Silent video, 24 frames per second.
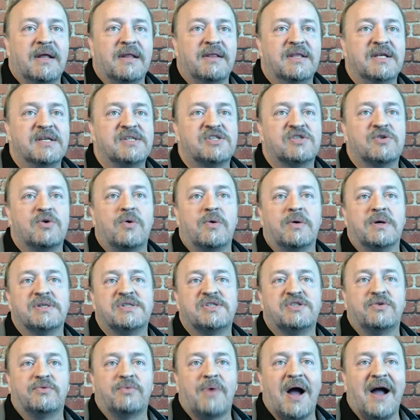This score
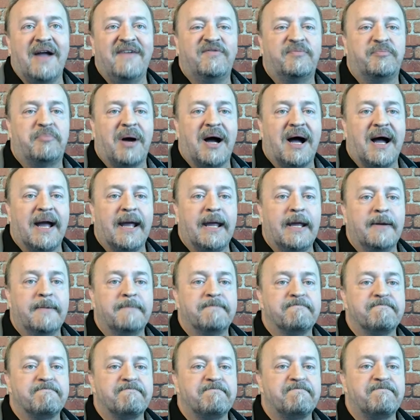is derived by
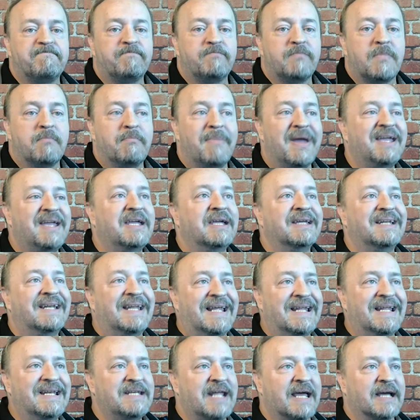mm, making an
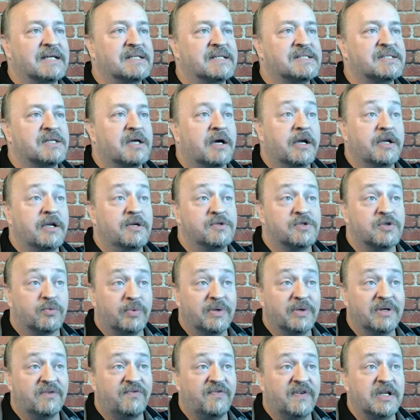index. I use the
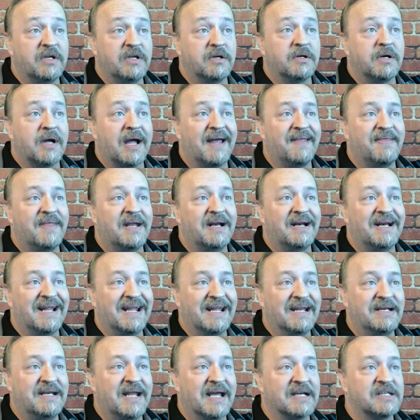real figure and then an
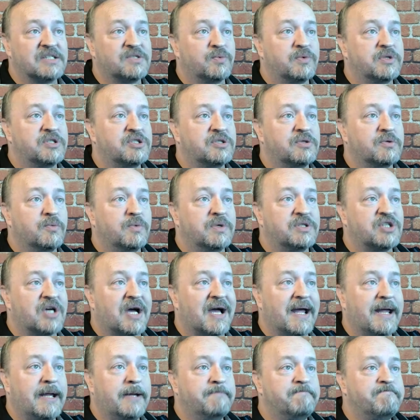index, which, which
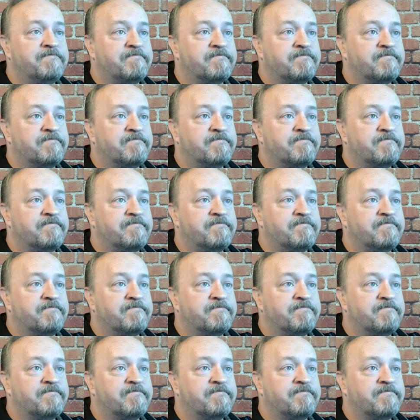I...